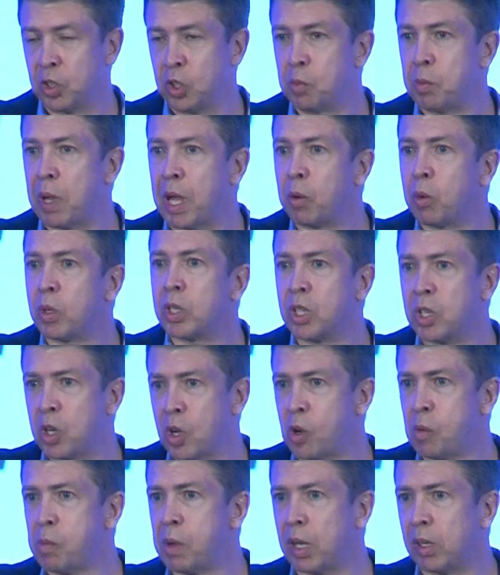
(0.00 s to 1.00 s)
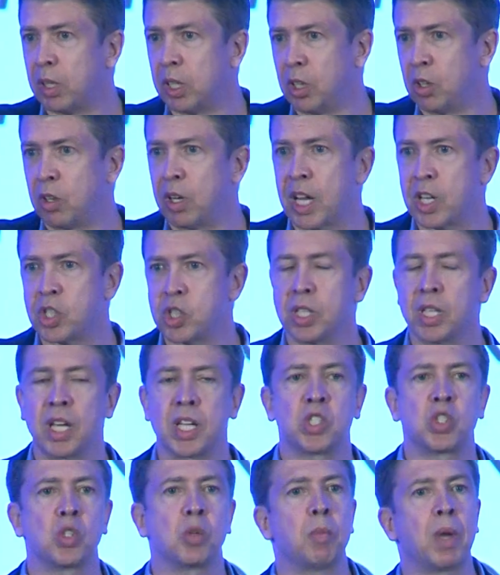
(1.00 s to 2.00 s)
you may want to know about
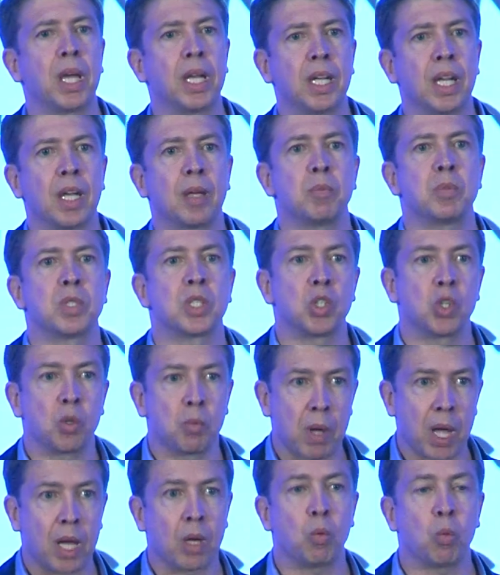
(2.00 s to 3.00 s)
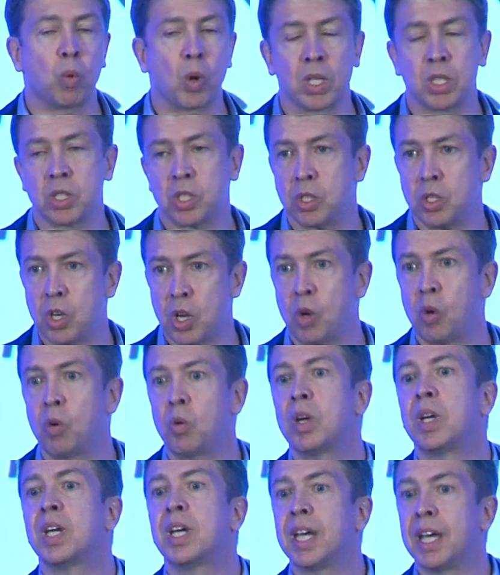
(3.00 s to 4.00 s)
internationalized domain names, and you may want to
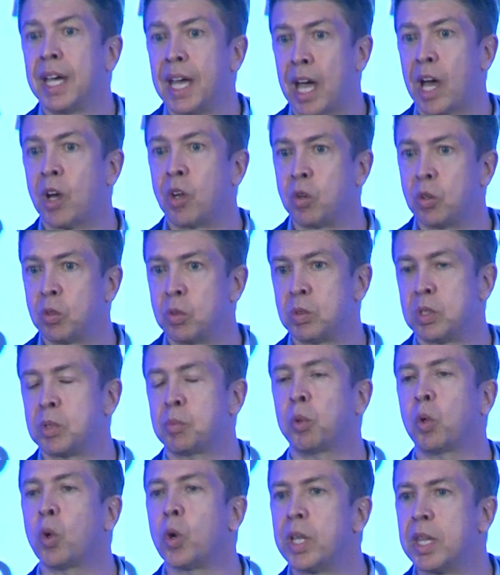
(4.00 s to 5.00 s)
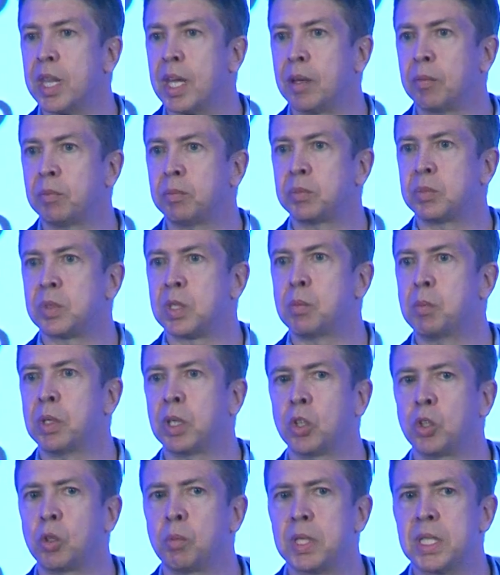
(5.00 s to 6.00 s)
know how to deploy them to
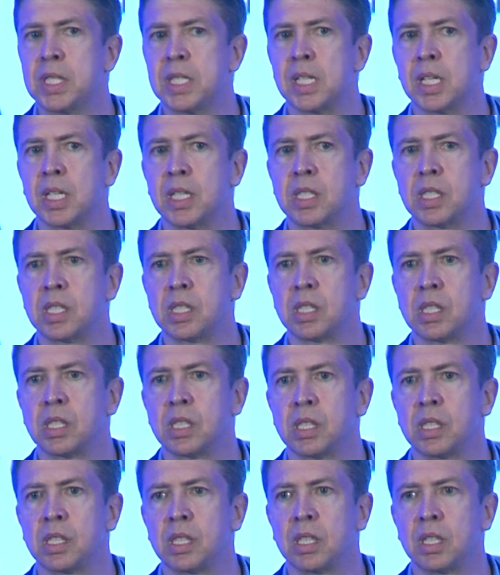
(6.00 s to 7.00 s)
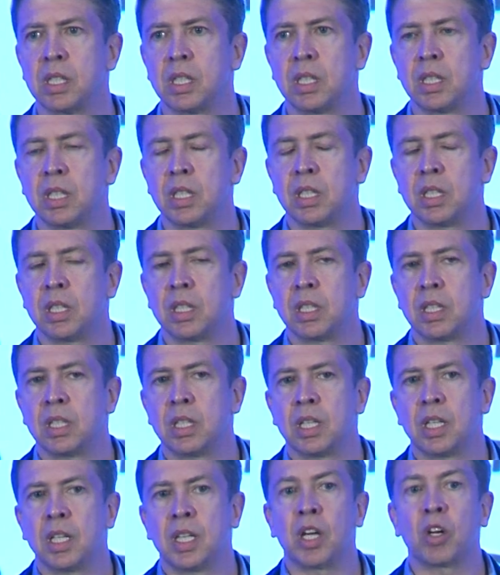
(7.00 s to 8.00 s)
build your business.
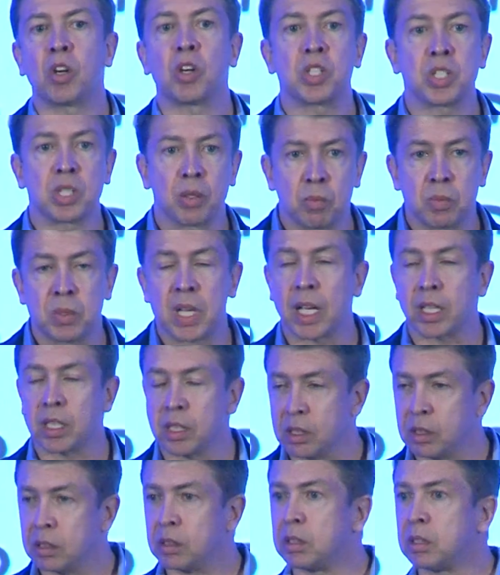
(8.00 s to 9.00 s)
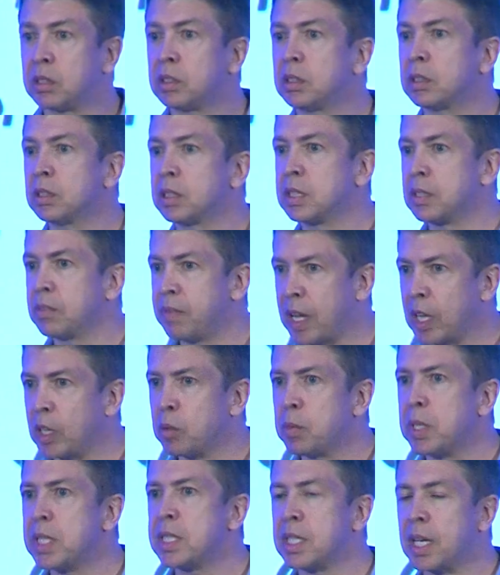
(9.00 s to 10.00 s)
There are some technical
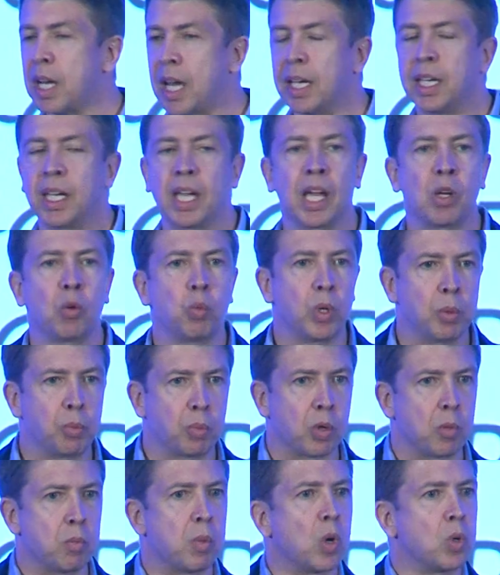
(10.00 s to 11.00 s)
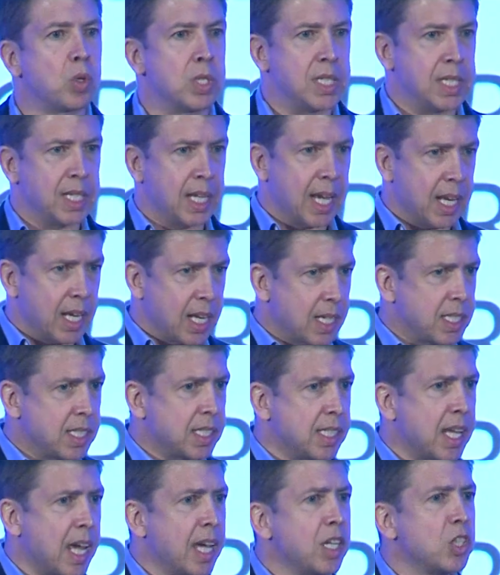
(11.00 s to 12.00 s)
developments at ICANN. We promote
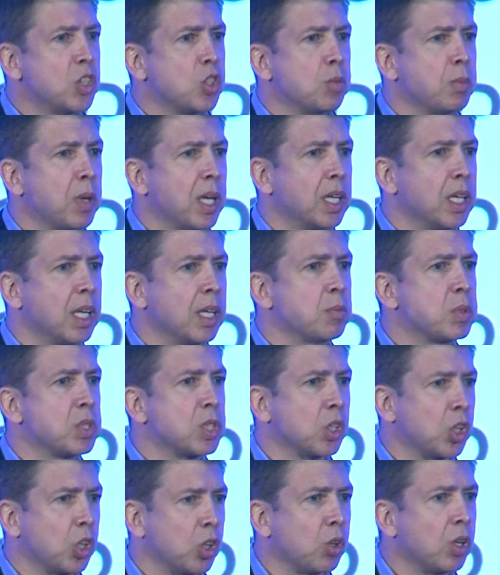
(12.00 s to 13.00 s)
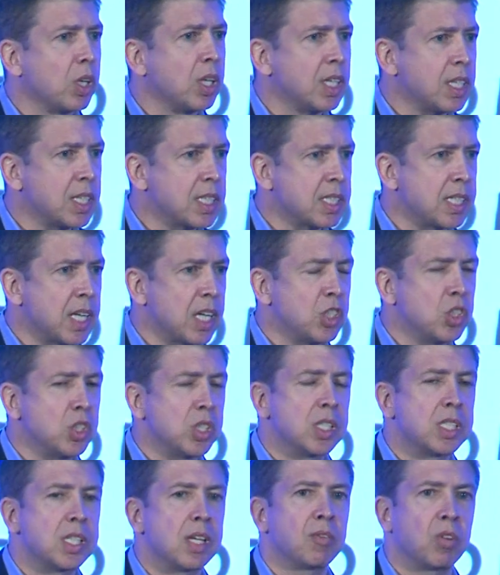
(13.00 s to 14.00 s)
DNSSEC, domain name security
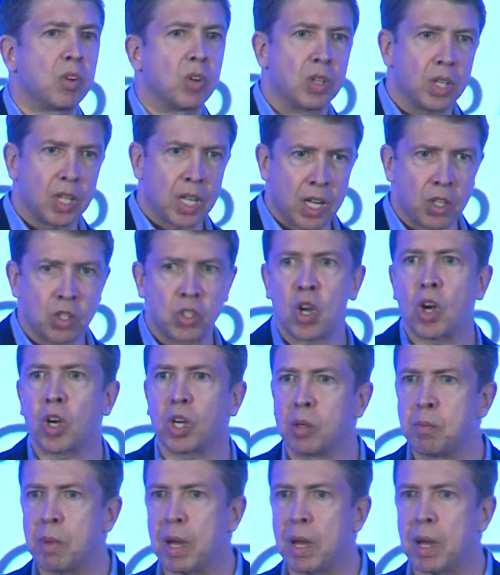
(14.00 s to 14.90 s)
extensions. I've heard a lot of talk